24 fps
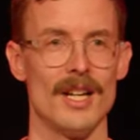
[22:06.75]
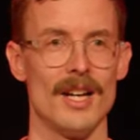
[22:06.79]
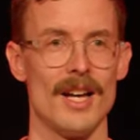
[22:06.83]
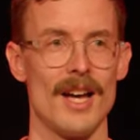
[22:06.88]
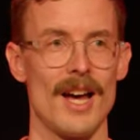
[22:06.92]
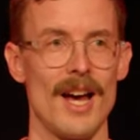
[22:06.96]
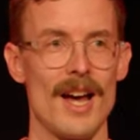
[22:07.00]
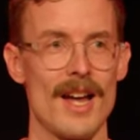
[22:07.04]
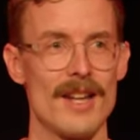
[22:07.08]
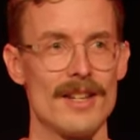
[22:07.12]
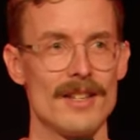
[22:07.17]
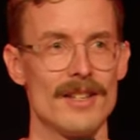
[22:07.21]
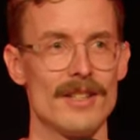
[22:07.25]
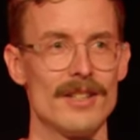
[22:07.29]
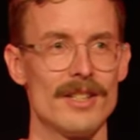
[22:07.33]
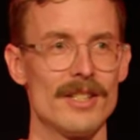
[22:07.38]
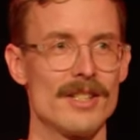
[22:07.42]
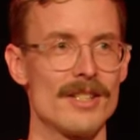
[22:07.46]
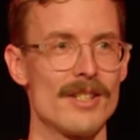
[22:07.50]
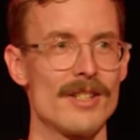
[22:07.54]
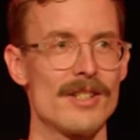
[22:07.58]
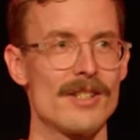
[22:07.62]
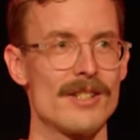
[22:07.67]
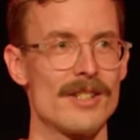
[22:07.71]
And
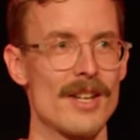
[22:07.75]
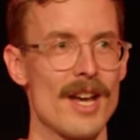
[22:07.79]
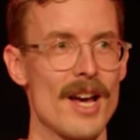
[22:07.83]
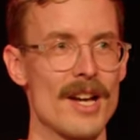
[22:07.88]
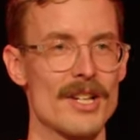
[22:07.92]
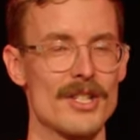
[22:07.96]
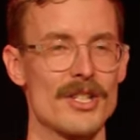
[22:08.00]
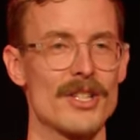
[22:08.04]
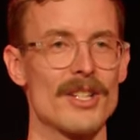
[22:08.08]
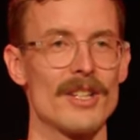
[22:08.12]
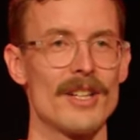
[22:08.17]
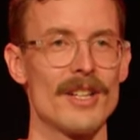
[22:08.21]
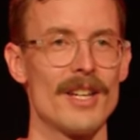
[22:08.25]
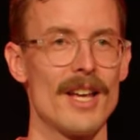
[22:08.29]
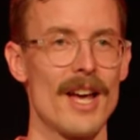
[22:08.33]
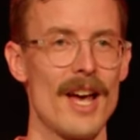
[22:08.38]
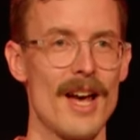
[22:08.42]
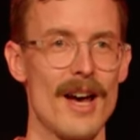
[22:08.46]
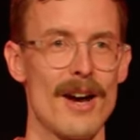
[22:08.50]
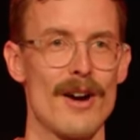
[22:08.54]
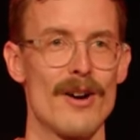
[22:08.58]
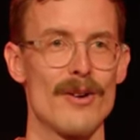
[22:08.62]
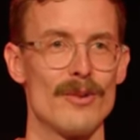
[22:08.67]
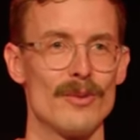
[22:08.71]
this is actually
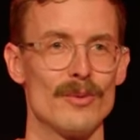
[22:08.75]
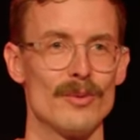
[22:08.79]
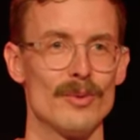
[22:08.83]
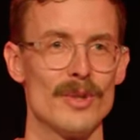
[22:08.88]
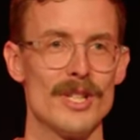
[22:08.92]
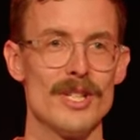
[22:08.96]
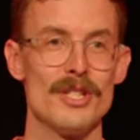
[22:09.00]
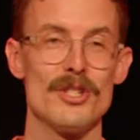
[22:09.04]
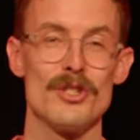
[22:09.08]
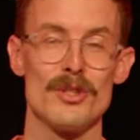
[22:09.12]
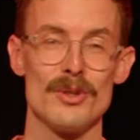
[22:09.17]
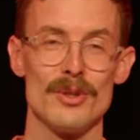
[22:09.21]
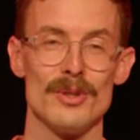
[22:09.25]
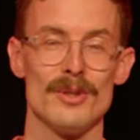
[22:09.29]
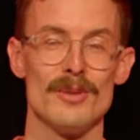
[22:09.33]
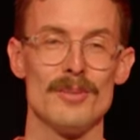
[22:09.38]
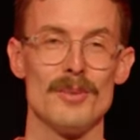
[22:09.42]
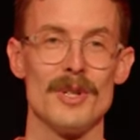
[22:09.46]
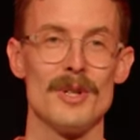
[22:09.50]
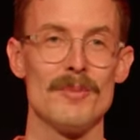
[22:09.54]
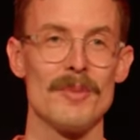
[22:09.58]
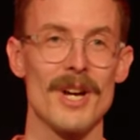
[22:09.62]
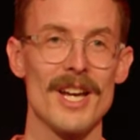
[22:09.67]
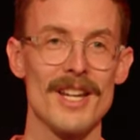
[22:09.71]
how we should
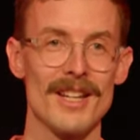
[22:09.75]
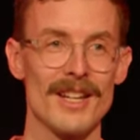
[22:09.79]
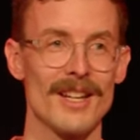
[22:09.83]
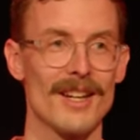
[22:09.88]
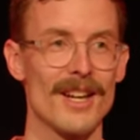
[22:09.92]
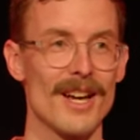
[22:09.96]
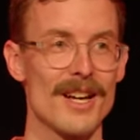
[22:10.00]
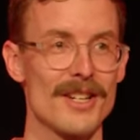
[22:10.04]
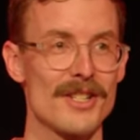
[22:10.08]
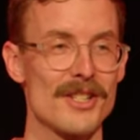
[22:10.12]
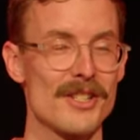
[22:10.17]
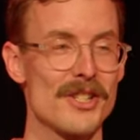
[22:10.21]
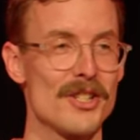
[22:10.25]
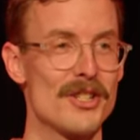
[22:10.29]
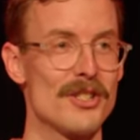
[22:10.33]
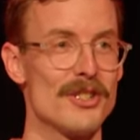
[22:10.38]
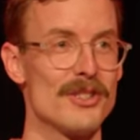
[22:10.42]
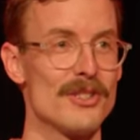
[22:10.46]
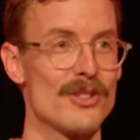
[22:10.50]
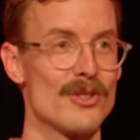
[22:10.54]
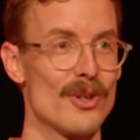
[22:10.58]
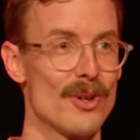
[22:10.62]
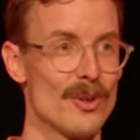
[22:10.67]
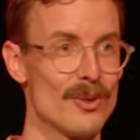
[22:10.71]
be making our
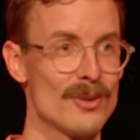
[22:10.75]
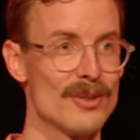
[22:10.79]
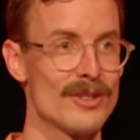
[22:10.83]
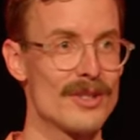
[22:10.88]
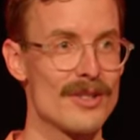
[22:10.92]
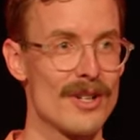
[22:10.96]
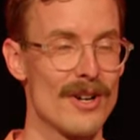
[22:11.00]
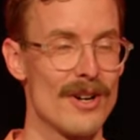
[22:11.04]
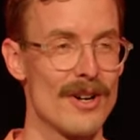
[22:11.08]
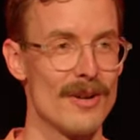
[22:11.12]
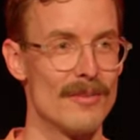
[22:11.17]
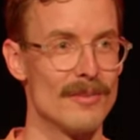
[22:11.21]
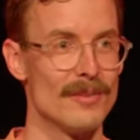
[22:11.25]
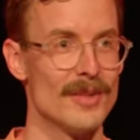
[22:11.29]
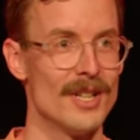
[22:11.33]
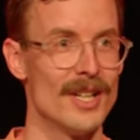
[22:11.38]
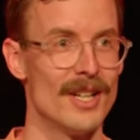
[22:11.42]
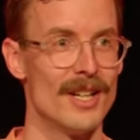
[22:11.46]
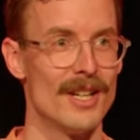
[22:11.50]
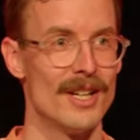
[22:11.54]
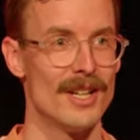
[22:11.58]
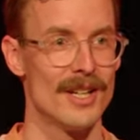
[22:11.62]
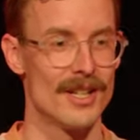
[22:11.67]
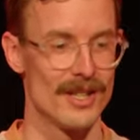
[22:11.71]
decisions all the time,
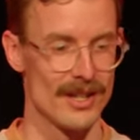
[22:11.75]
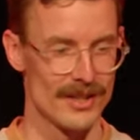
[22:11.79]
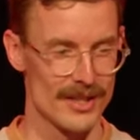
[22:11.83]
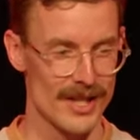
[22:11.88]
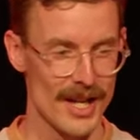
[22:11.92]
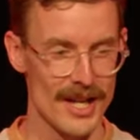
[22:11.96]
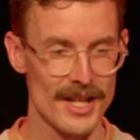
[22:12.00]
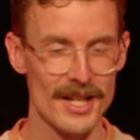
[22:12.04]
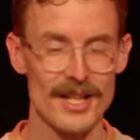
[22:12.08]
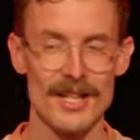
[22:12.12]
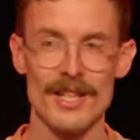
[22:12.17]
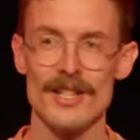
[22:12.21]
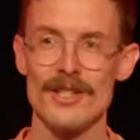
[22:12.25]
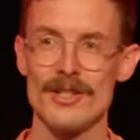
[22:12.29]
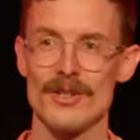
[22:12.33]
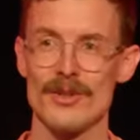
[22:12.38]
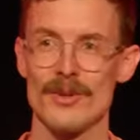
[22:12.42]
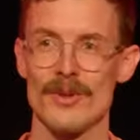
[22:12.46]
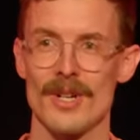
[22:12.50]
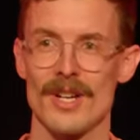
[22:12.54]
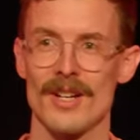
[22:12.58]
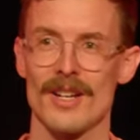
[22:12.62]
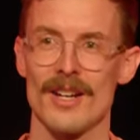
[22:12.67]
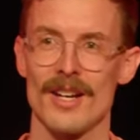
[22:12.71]
taking
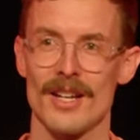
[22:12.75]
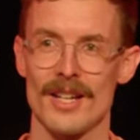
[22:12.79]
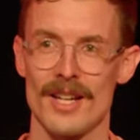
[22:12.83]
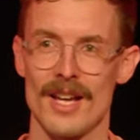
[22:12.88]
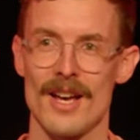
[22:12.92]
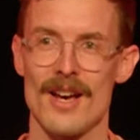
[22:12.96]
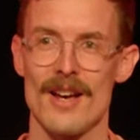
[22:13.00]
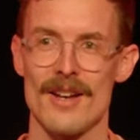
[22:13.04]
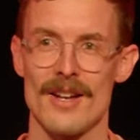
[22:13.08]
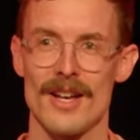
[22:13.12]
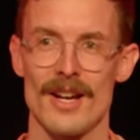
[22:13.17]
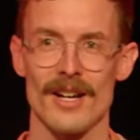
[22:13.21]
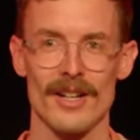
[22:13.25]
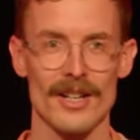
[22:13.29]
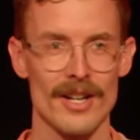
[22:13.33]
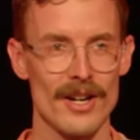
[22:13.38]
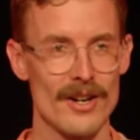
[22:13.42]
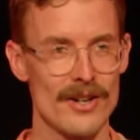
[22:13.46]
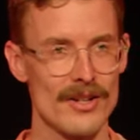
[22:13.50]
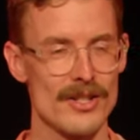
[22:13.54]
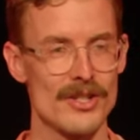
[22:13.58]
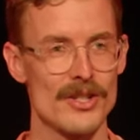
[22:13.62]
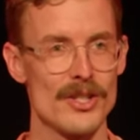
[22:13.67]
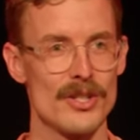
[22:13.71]
into account our
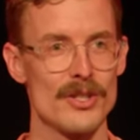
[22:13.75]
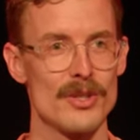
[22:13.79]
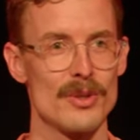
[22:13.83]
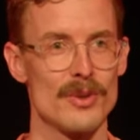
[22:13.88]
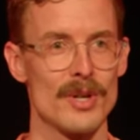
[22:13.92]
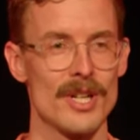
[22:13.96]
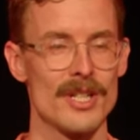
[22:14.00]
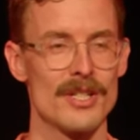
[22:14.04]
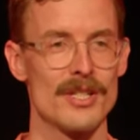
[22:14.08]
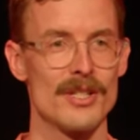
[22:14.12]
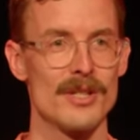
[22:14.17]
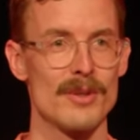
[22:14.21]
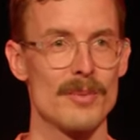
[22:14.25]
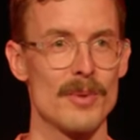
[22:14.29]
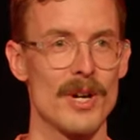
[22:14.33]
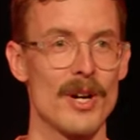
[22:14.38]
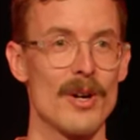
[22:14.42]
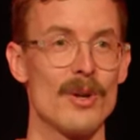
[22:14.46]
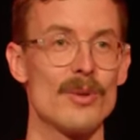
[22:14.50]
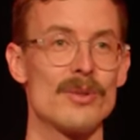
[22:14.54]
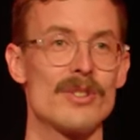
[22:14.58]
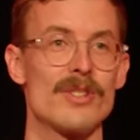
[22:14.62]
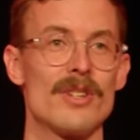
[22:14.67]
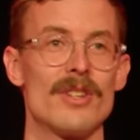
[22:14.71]
current situations, but
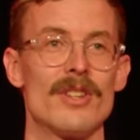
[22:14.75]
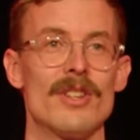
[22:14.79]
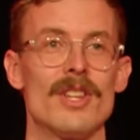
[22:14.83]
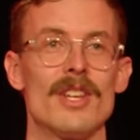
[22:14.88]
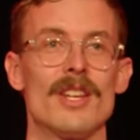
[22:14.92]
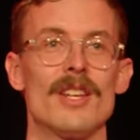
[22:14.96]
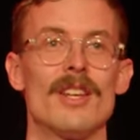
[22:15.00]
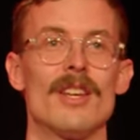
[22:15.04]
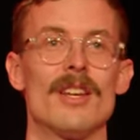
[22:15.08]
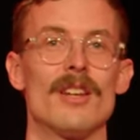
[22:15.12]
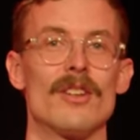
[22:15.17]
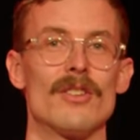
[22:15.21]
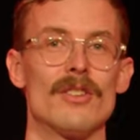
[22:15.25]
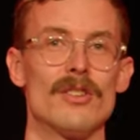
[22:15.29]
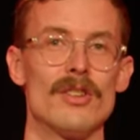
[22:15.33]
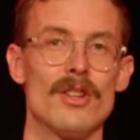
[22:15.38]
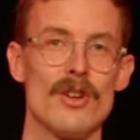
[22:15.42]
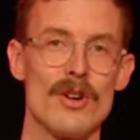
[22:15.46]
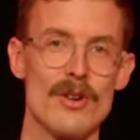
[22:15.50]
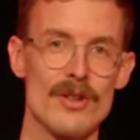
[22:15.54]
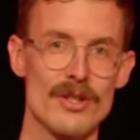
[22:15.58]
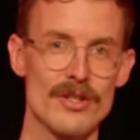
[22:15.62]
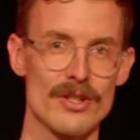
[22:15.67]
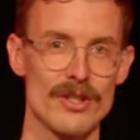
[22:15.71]
also thinking
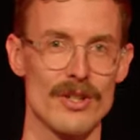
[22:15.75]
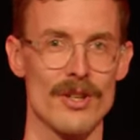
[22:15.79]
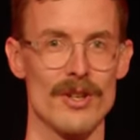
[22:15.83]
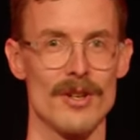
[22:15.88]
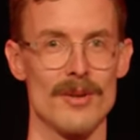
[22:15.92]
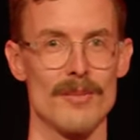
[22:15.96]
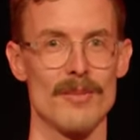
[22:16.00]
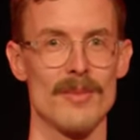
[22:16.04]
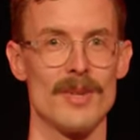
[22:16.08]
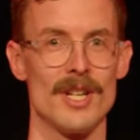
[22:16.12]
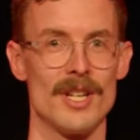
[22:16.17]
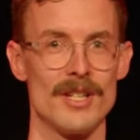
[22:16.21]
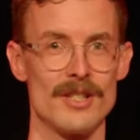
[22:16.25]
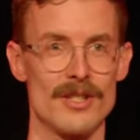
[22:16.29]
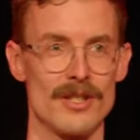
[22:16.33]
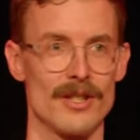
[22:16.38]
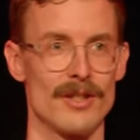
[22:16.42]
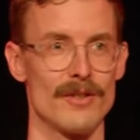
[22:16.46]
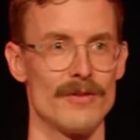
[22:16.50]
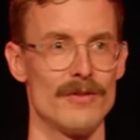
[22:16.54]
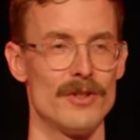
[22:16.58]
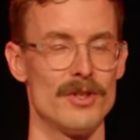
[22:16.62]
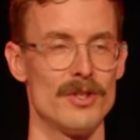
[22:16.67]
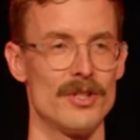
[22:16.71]
long term into
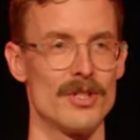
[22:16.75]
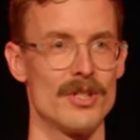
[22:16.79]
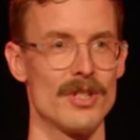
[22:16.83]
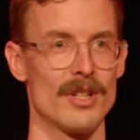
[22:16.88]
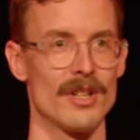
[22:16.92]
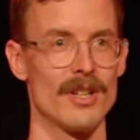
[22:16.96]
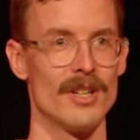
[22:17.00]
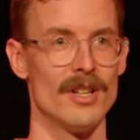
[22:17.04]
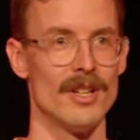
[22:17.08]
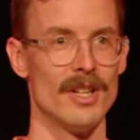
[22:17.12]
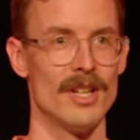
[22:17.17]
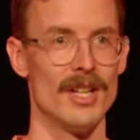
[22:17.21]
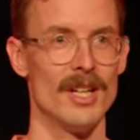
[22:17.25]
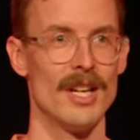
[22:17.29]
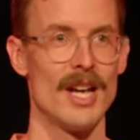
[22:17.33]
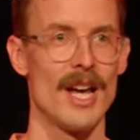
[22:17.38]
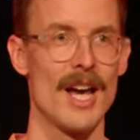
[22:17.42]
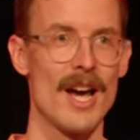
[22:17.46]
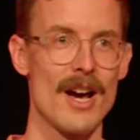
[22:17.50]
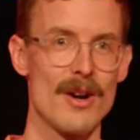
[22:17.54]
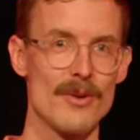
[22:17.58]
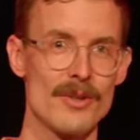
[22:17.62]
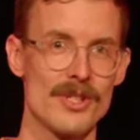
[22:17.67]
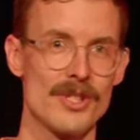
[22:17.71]
the future.
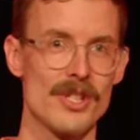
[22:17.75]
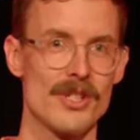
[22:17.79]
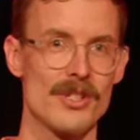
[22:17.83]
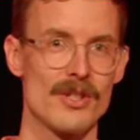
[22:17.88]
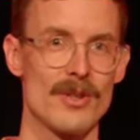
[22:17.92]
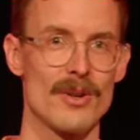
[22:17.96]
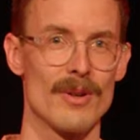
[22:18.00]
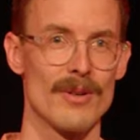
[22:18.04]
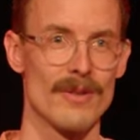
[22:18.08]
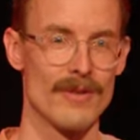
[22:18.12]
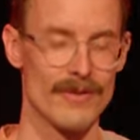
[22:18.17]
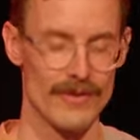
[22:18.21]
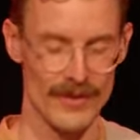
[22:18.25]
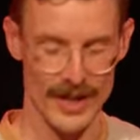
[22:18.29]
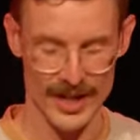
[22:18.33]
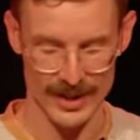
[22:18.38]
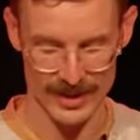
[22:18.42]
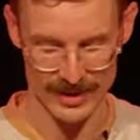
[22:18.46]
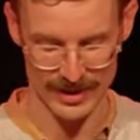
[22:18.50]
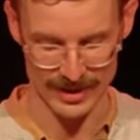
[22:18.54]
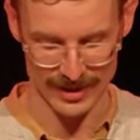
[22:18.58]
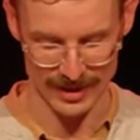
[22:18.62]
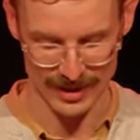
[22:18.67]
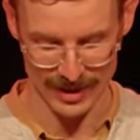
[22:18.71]
How is this going to
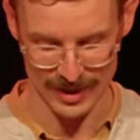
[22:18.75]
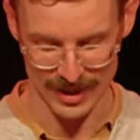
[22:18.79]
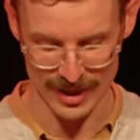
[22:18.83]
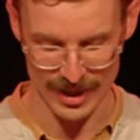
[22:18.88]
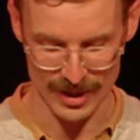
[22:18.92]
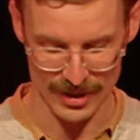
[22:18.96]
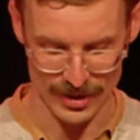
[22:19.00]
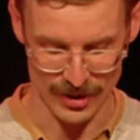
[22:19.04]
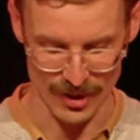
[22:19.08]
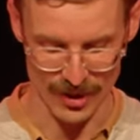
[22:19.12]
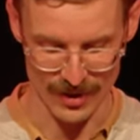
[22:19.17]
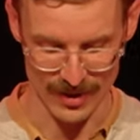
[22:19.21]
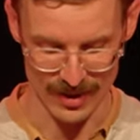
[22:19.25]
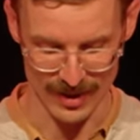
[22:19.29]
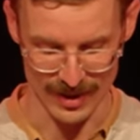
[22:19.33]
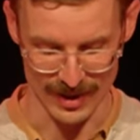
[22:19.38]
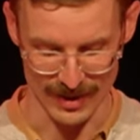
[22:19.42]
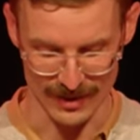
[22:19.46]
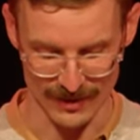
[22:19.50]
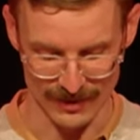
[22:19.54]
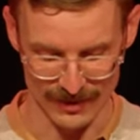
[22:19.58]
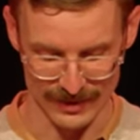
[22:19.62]
affect eternity?